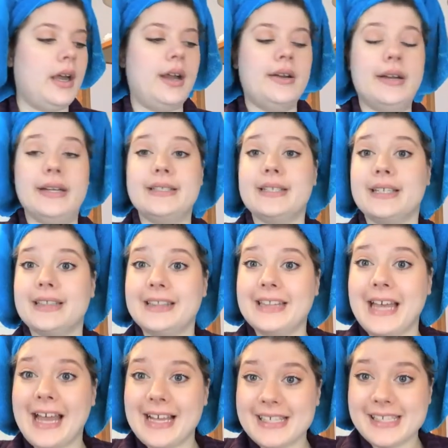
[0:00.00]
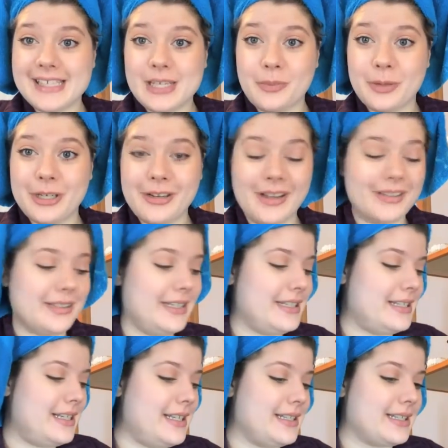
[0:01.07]
Alright, last but not
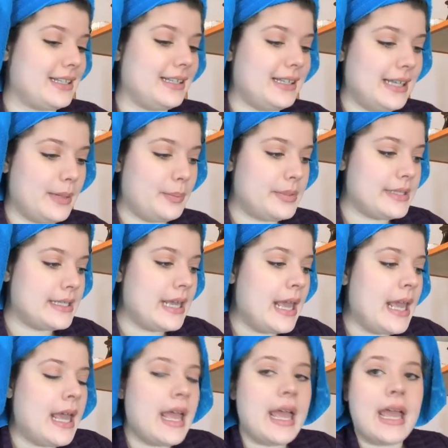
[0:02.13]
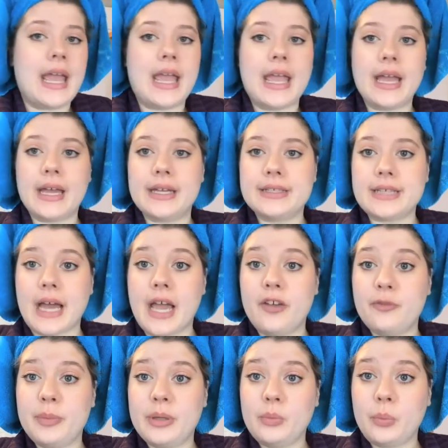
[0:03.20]
least is lips. And
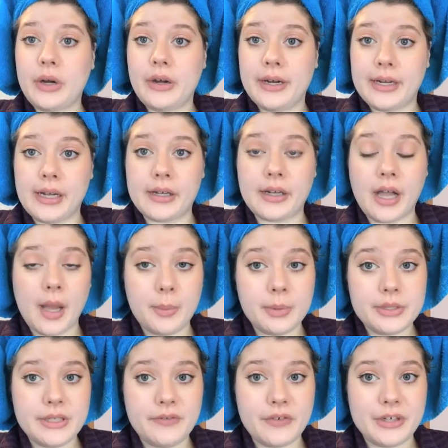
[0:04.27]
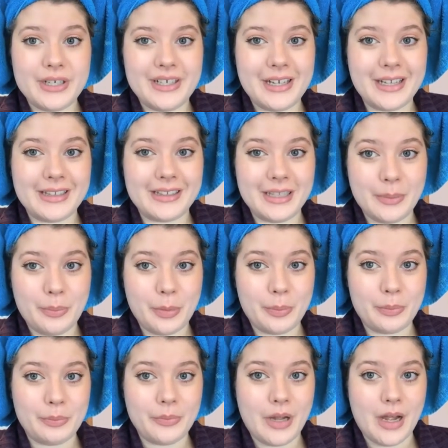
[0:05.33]
I've been wearing a couple different lip
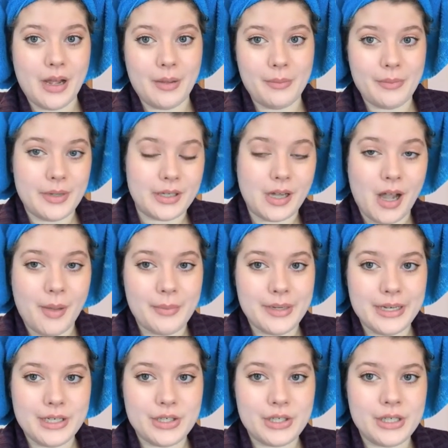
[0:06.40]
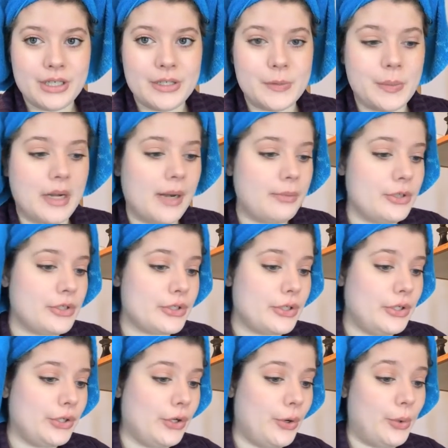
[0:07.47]
combinations, but I'm just
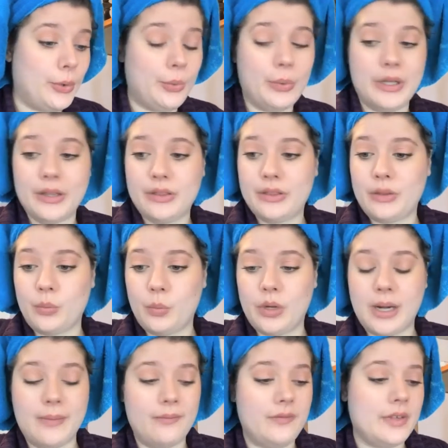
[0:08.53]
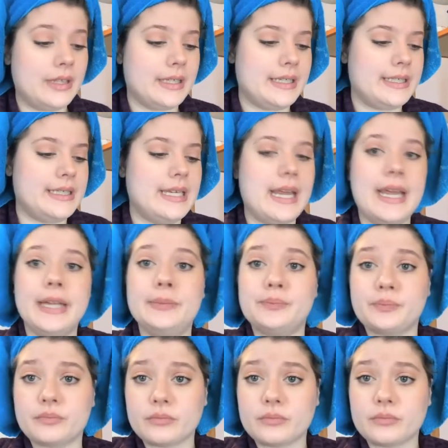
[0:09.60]
going to go with what I'm feeling today.